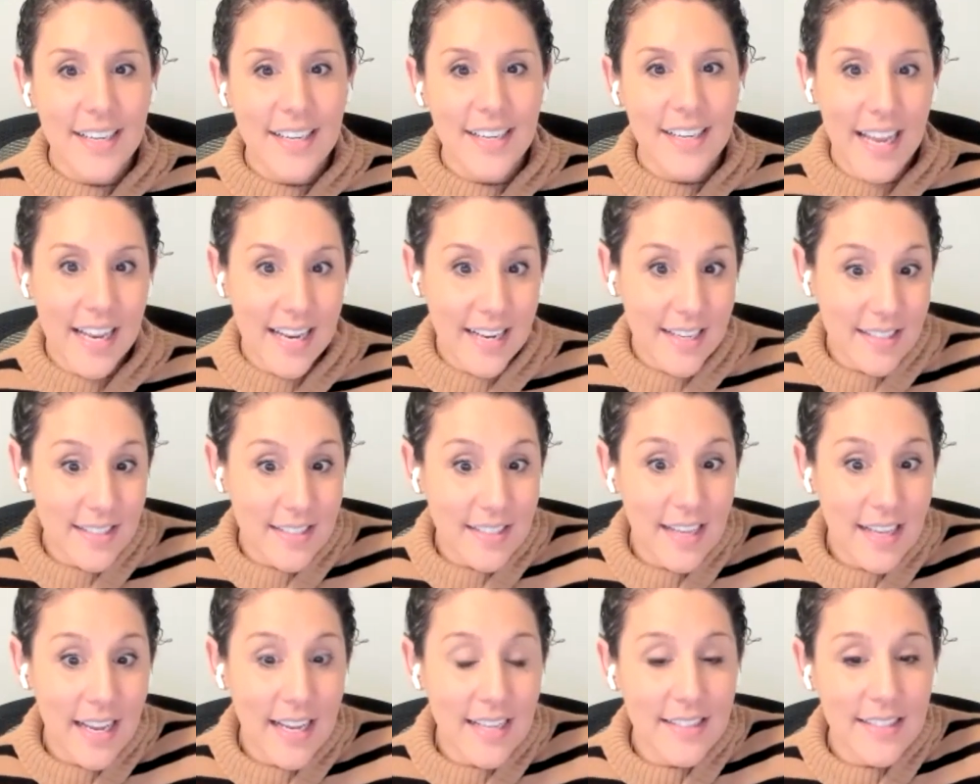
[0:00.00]
it
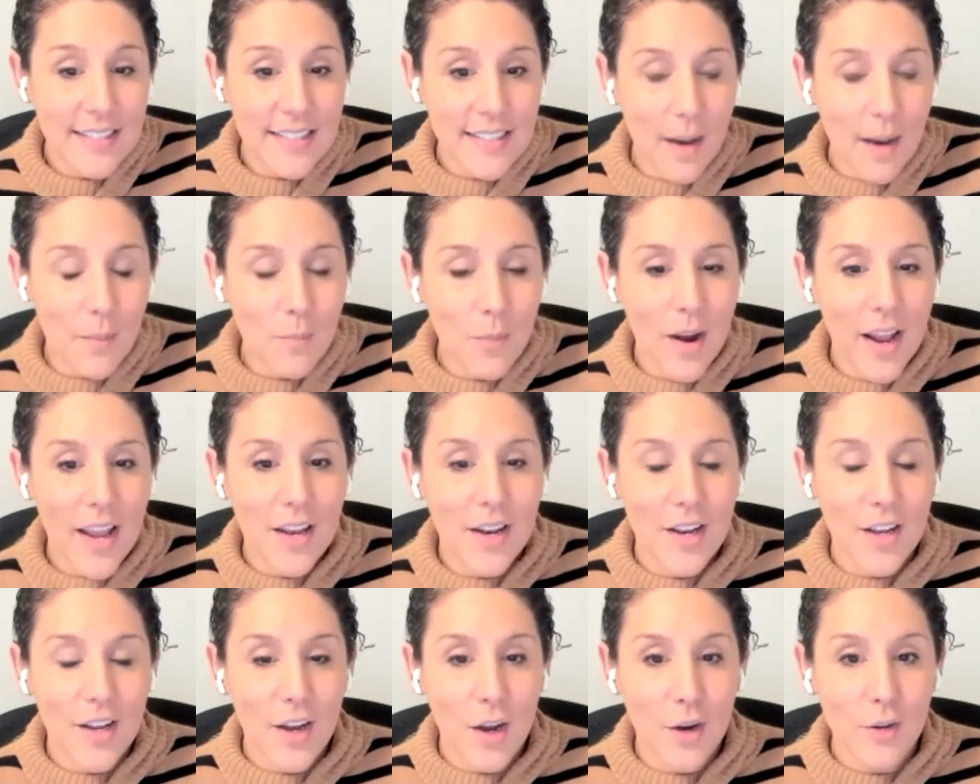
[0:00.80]
is in some way a
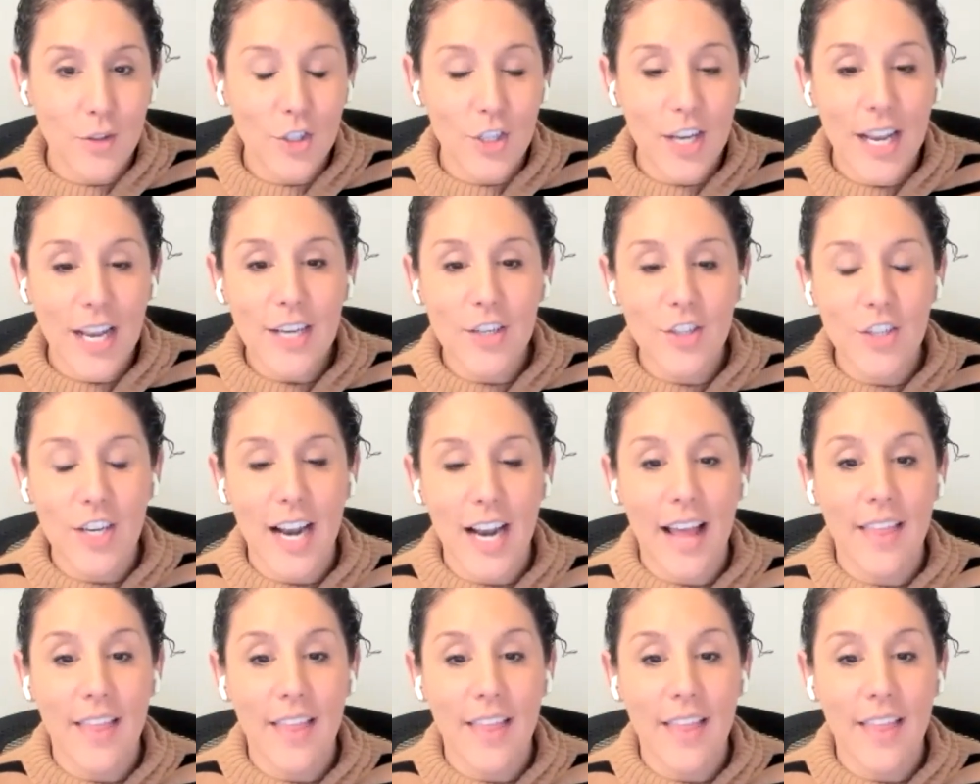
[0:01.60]
negotiation.